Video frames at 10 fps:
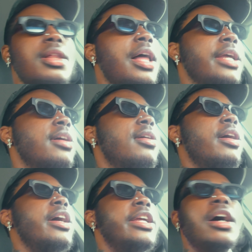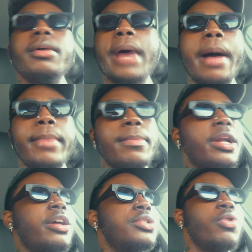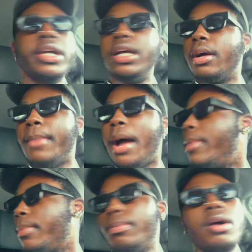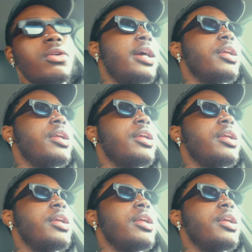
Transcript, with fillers: Like young, a Young Mob member to, to a Young Mob member, bro.